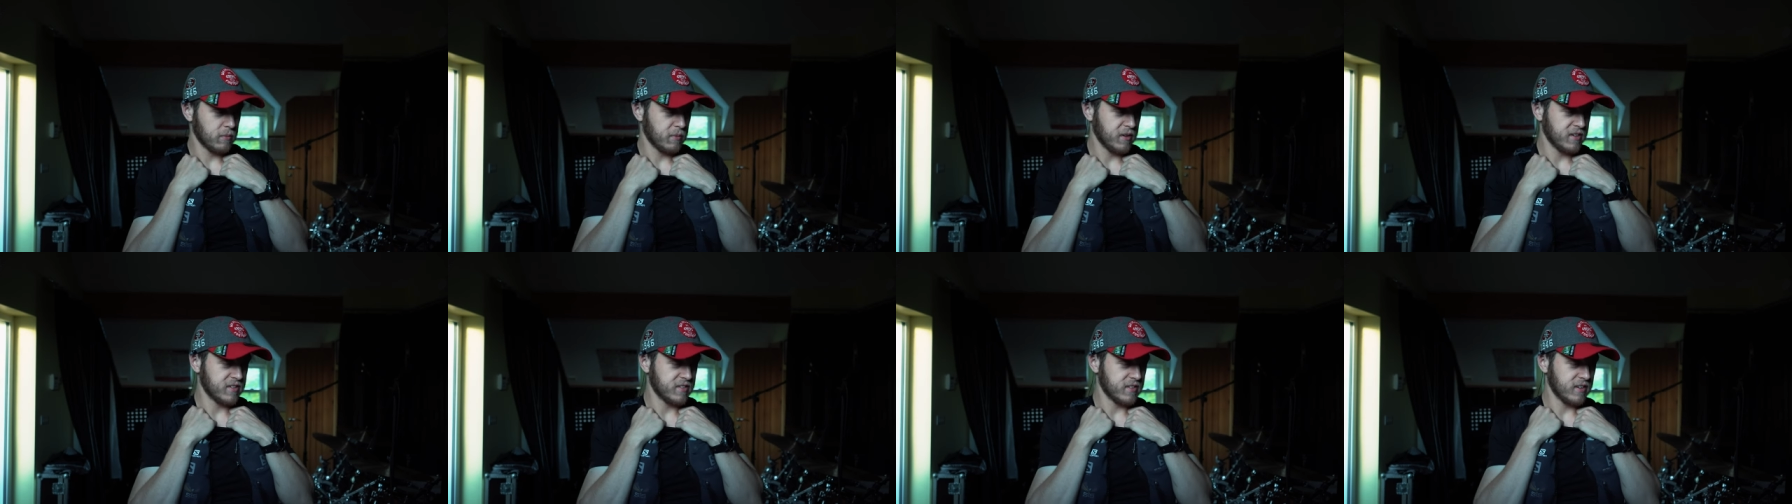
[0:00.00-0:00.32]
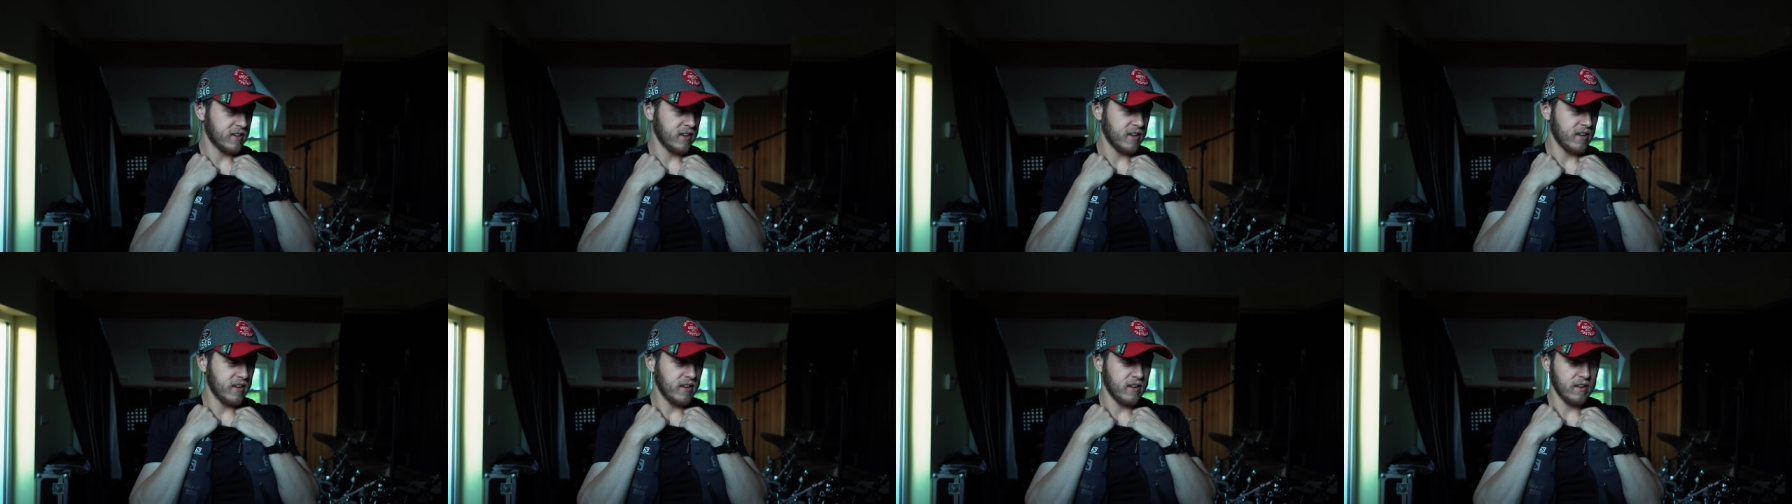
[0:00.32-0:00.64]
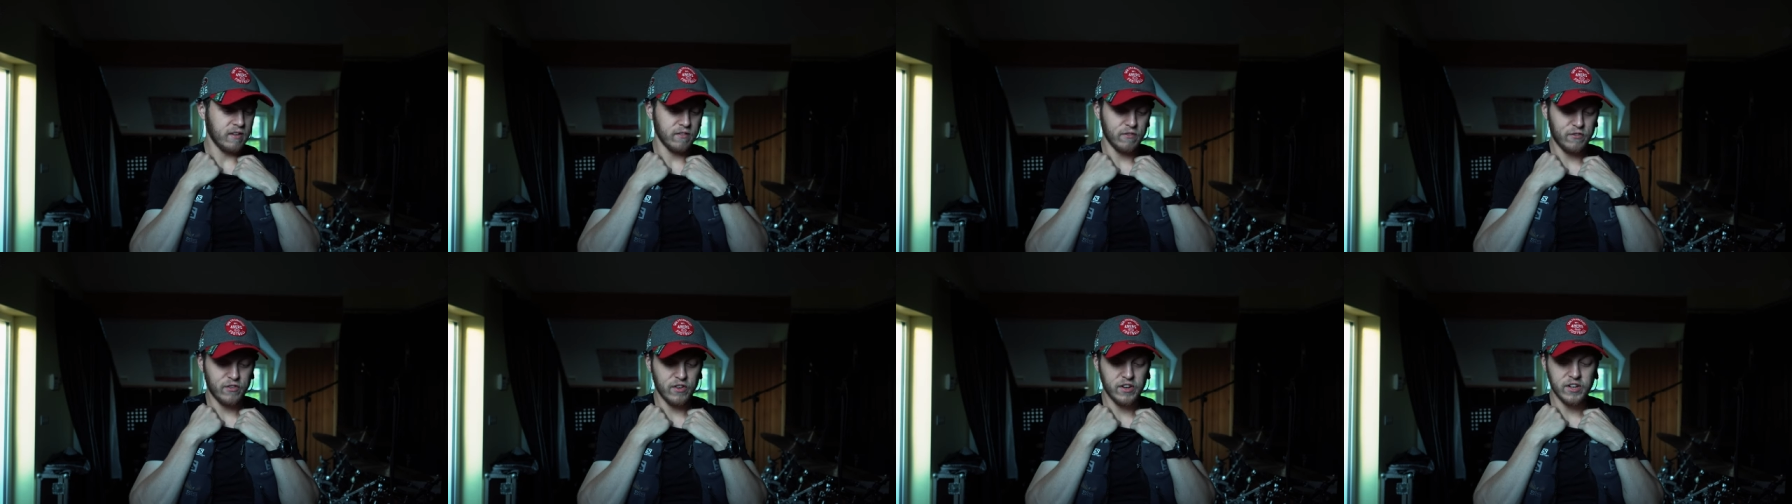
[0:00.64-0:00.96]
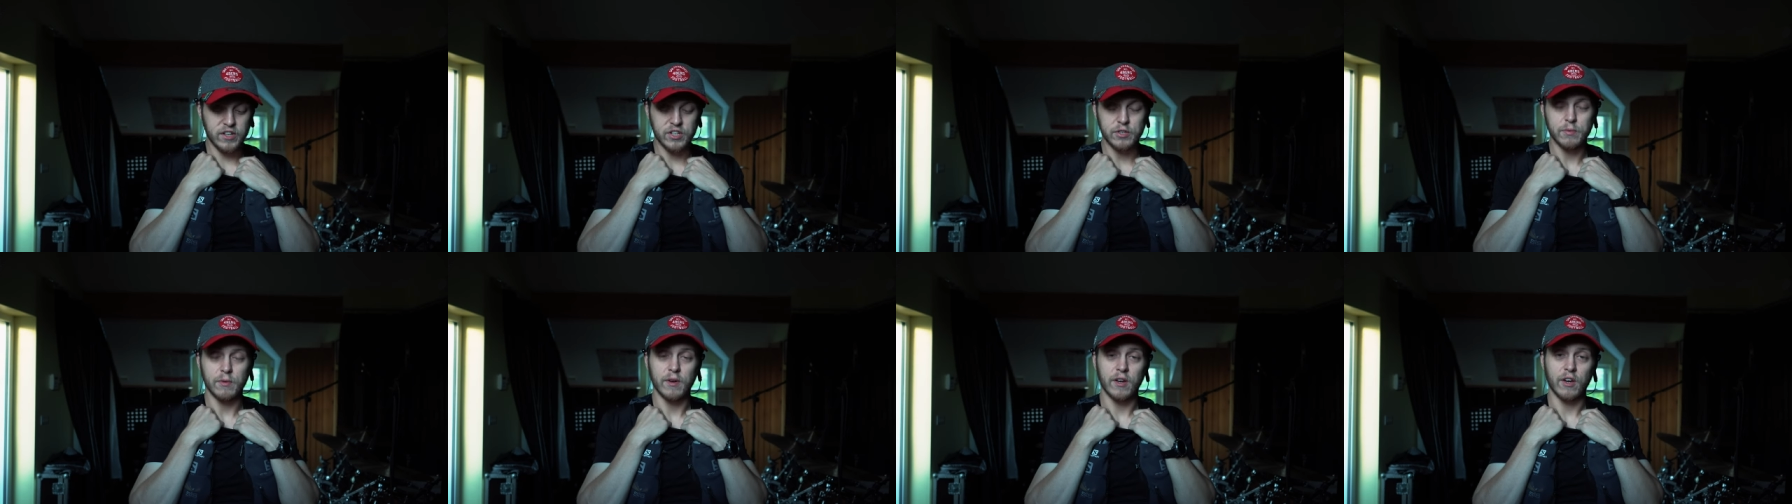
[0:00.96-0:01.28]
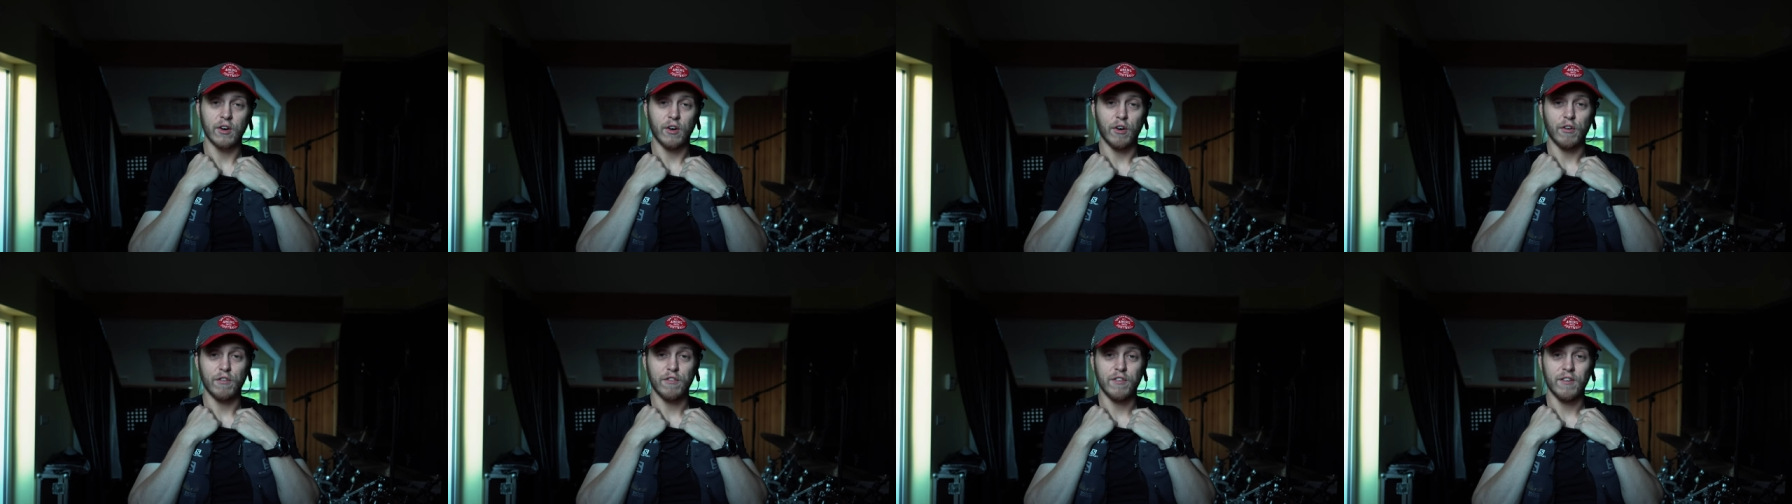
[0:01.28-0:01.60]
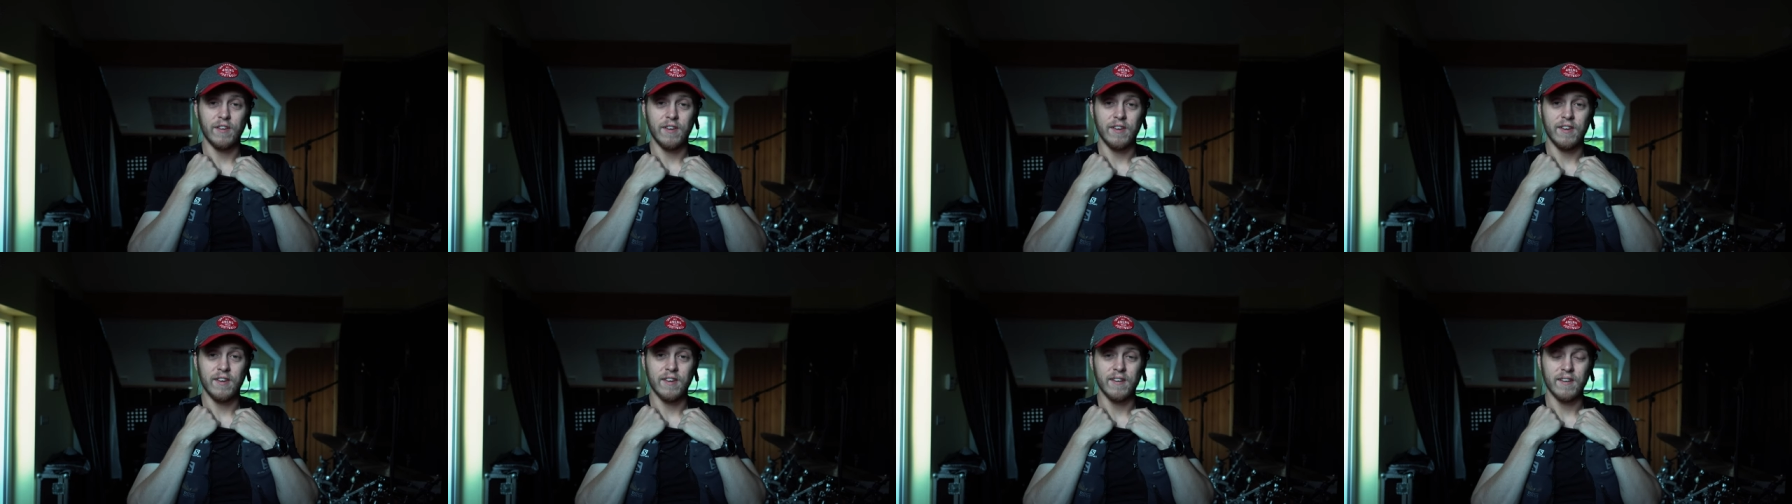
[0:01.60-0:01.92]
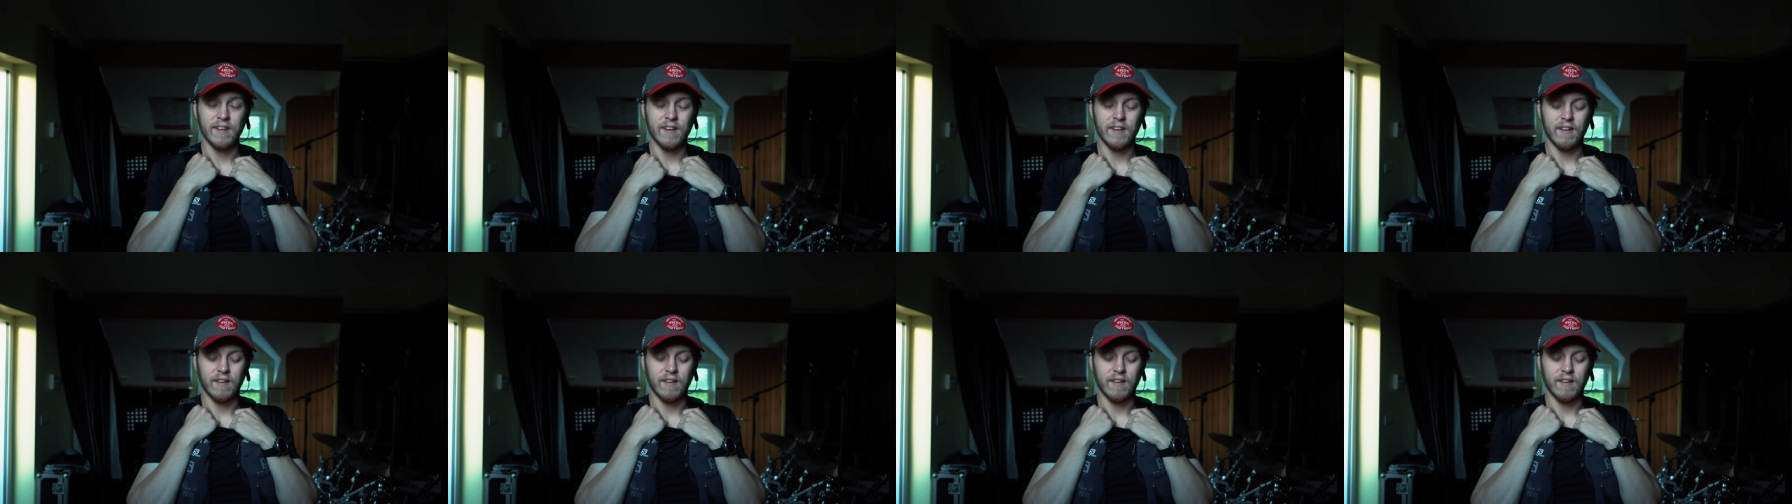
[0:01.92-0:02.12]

basically finish my coffee